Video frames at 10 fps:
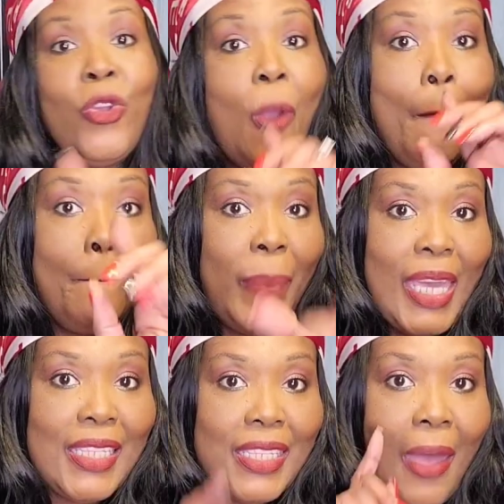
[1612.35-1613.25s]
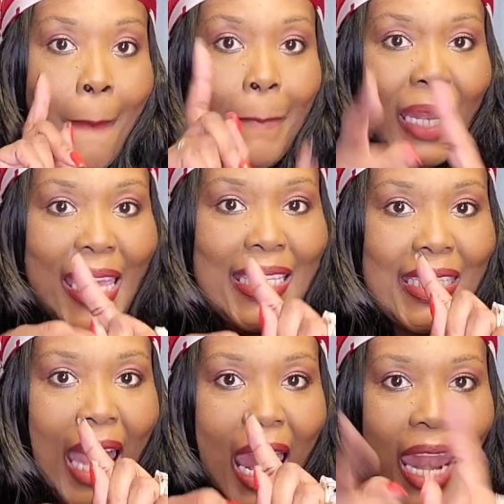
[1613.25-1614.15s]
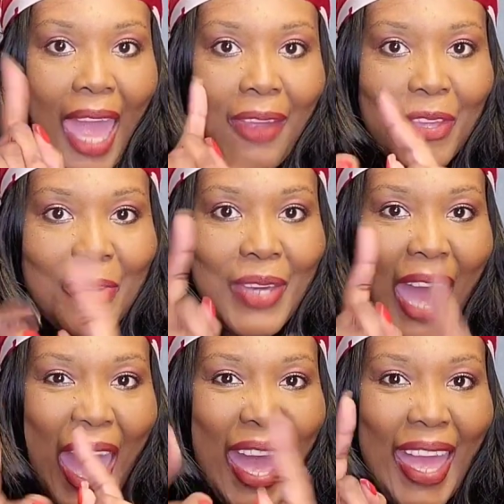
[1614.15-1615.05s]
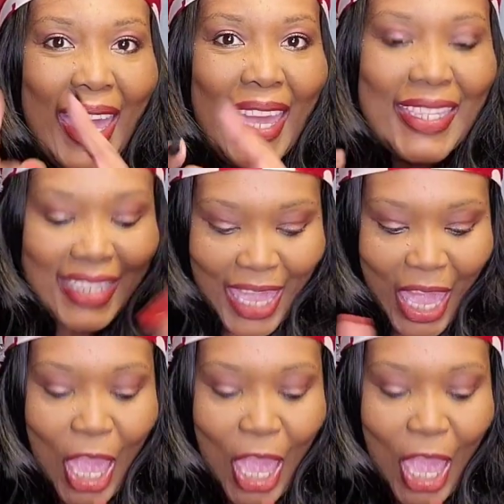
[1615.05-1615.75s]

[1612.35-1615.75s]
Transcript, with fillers: your best blessed life, you guys.